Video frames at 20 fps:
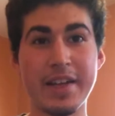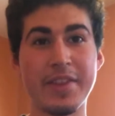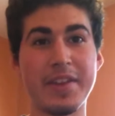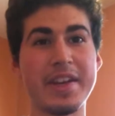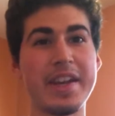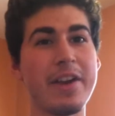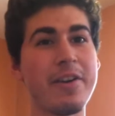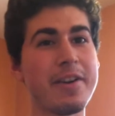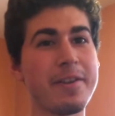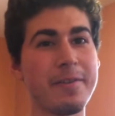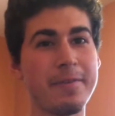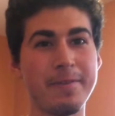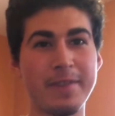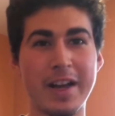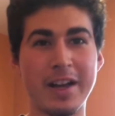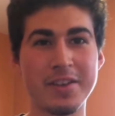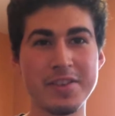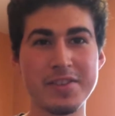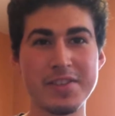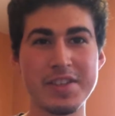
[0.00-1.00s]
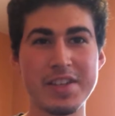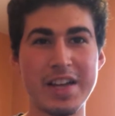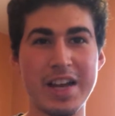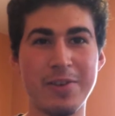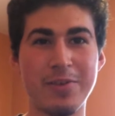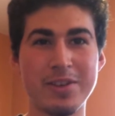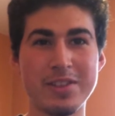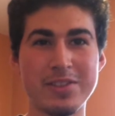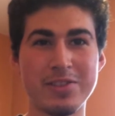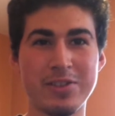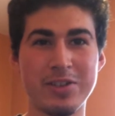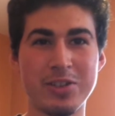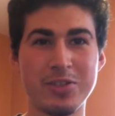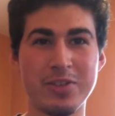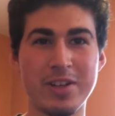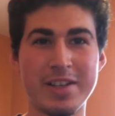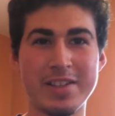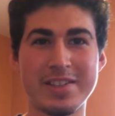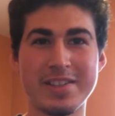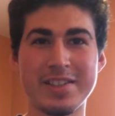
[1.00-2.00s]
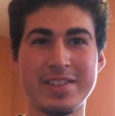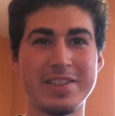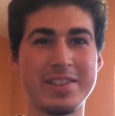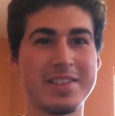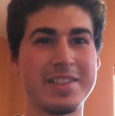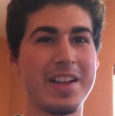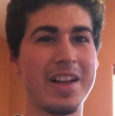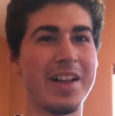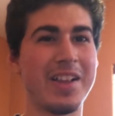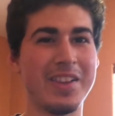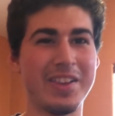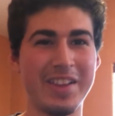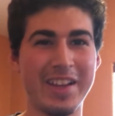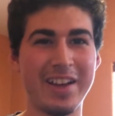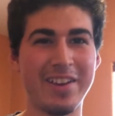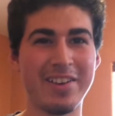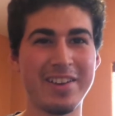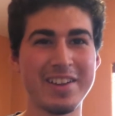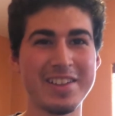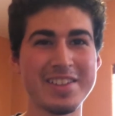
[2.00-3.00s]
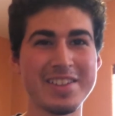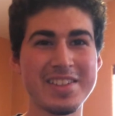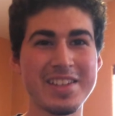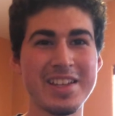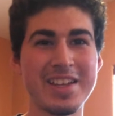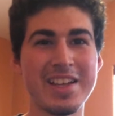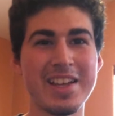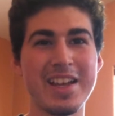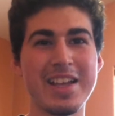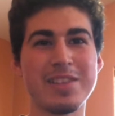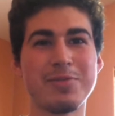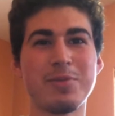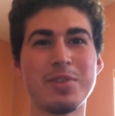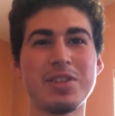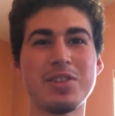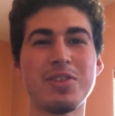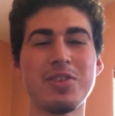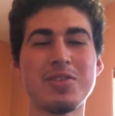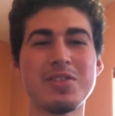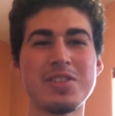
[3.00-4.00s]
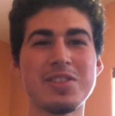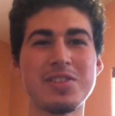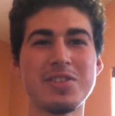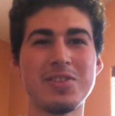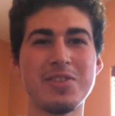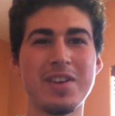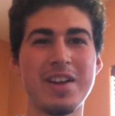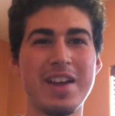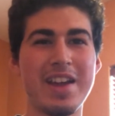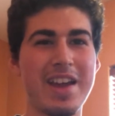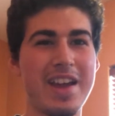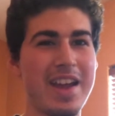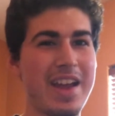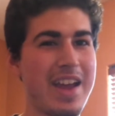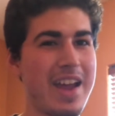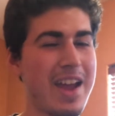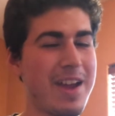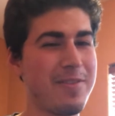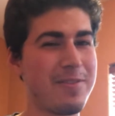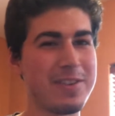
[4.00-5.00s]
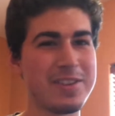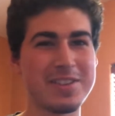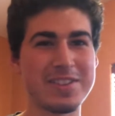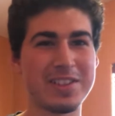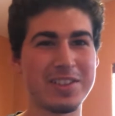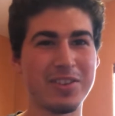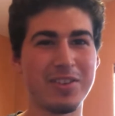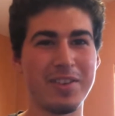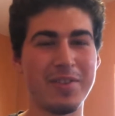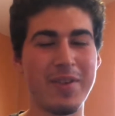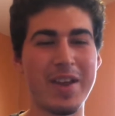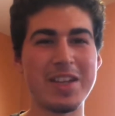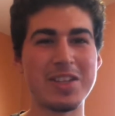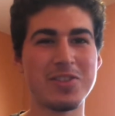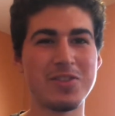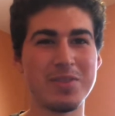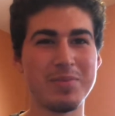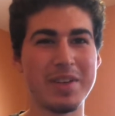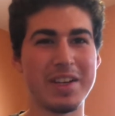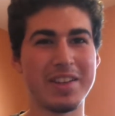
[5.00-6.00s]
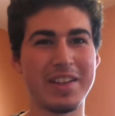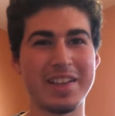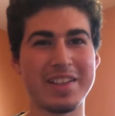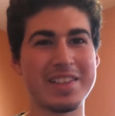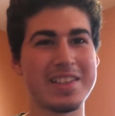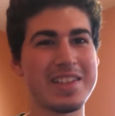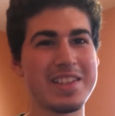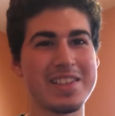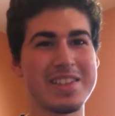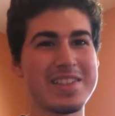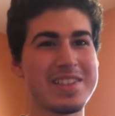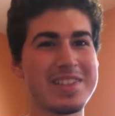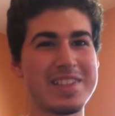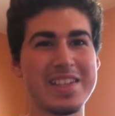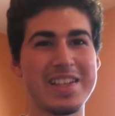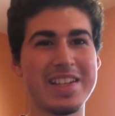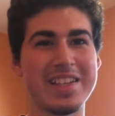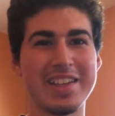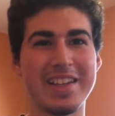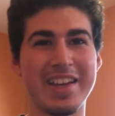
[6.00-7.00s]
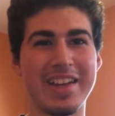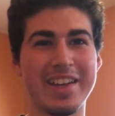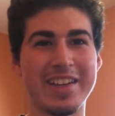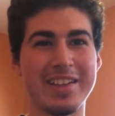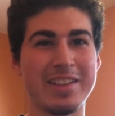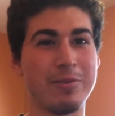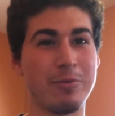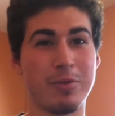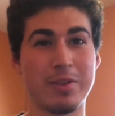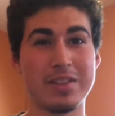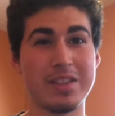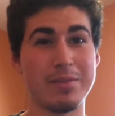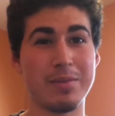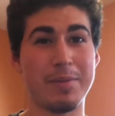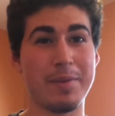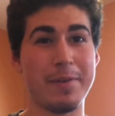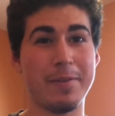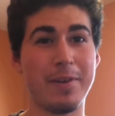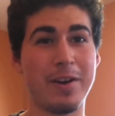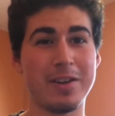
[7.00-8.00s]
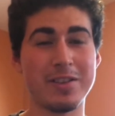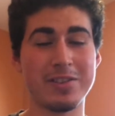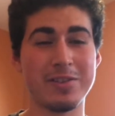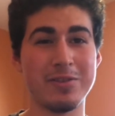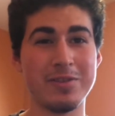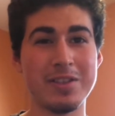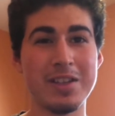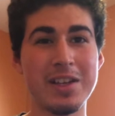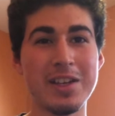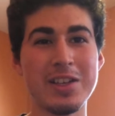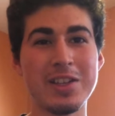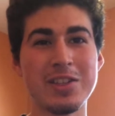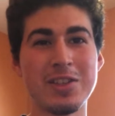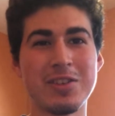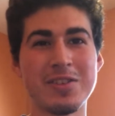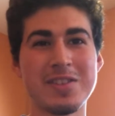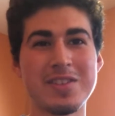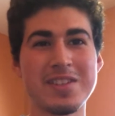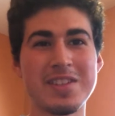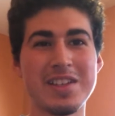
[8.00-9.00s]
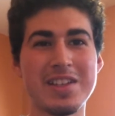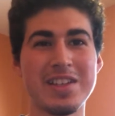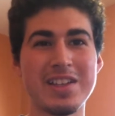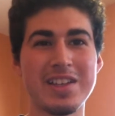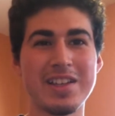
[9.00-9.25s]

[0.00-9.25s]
narrative fallacy I want to address is just hilarious, is when you go to every single mainstream media like CNN, except maybe Fox News, you'll see